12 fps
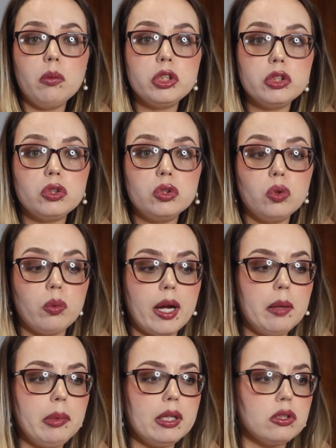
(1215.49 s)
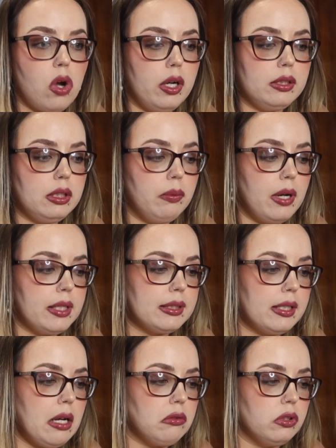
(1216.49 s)
which is great, because honestly when I
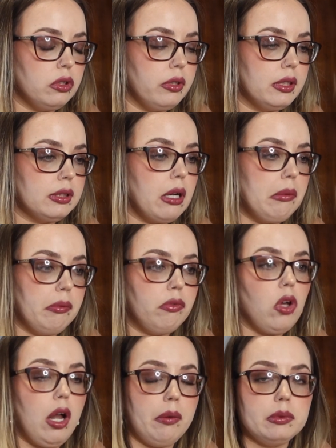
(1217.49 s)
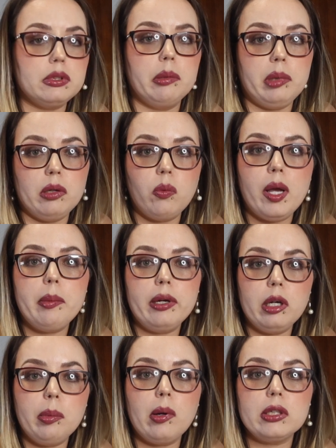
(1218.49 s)
sat down to do this, I thought it was going to be a way
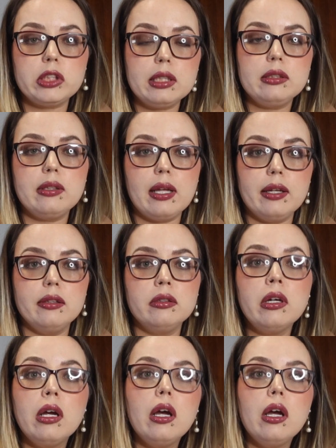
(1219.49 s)
bigger project than